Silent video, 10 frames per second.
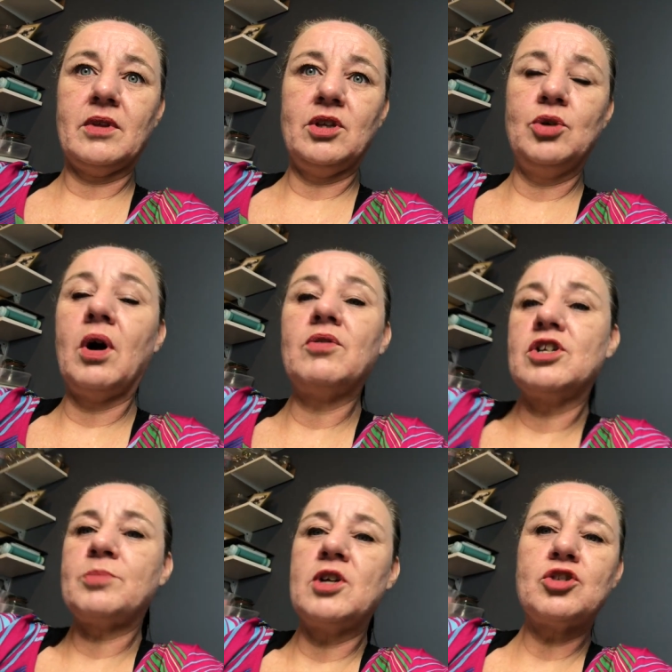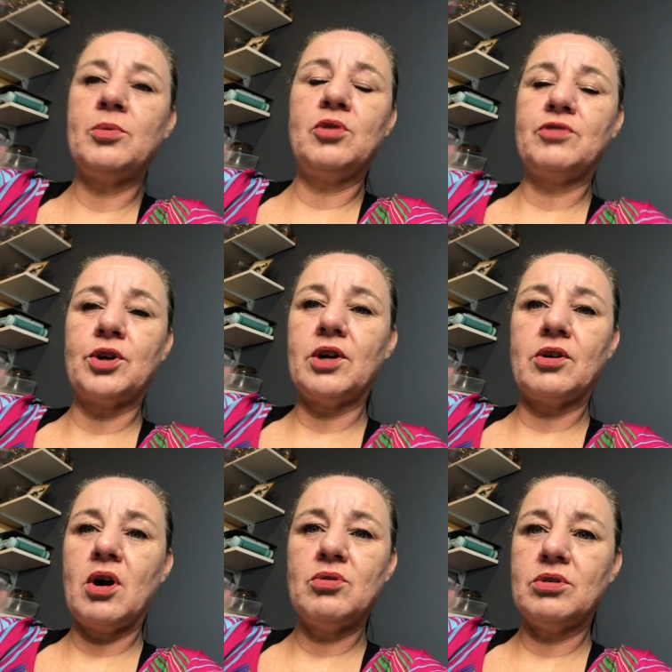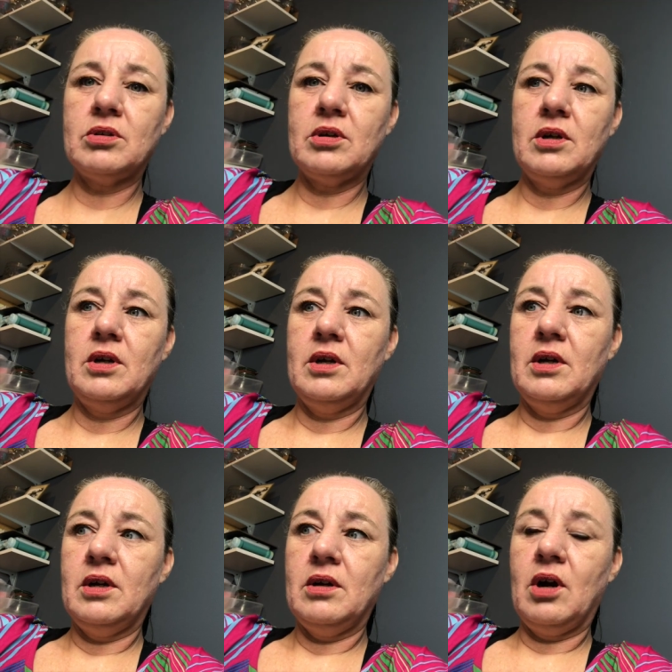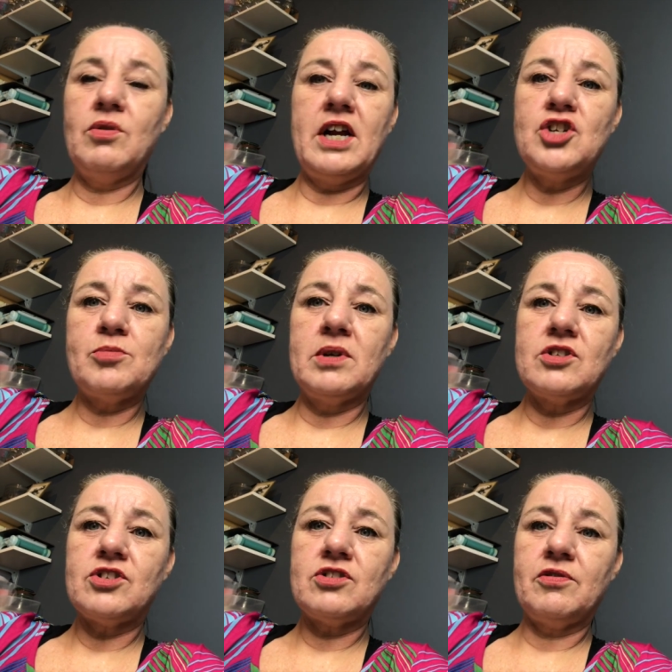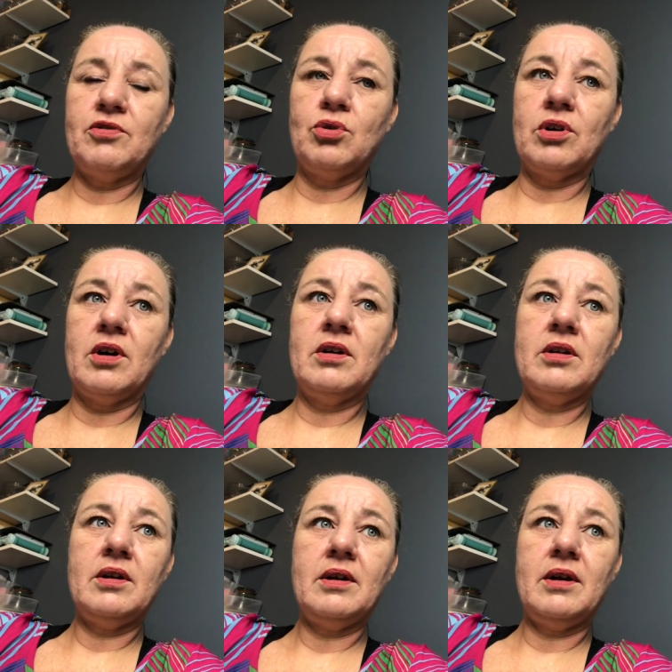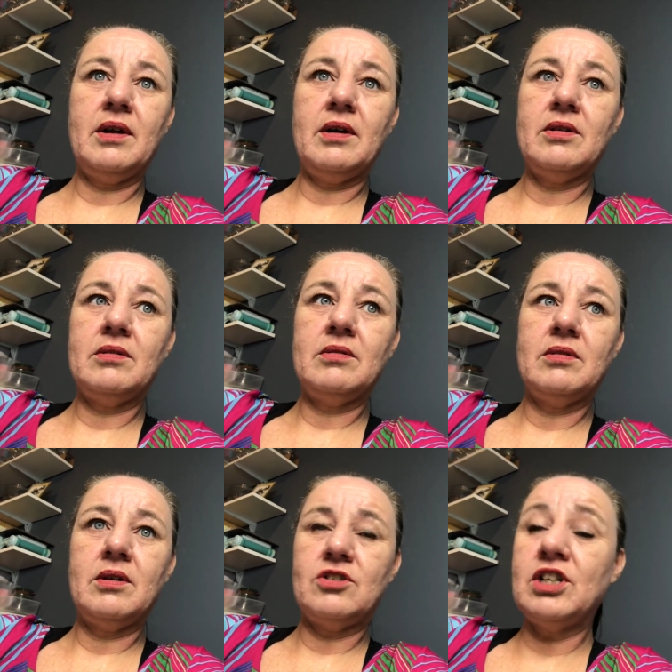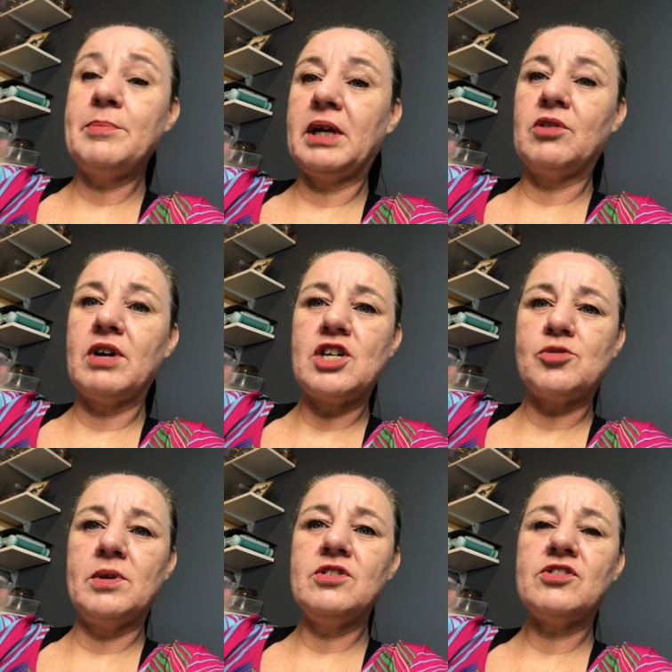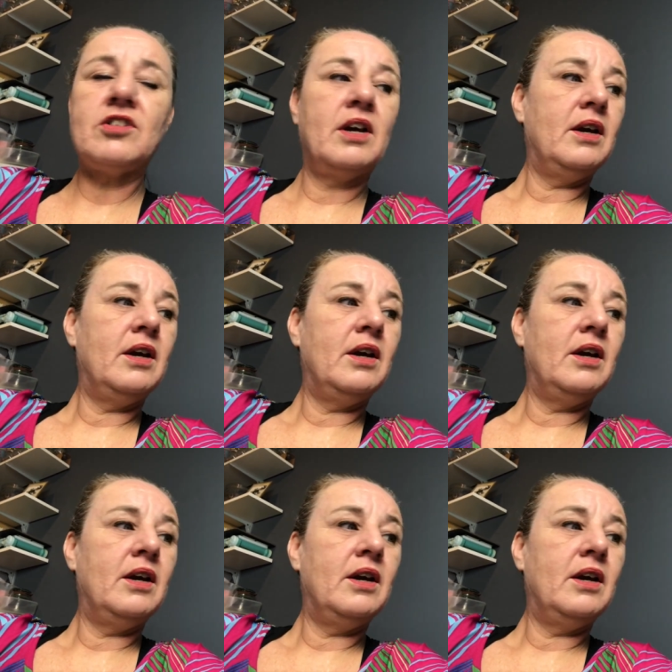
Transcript: you are responsible for your own arrangements for sleeping arrangements.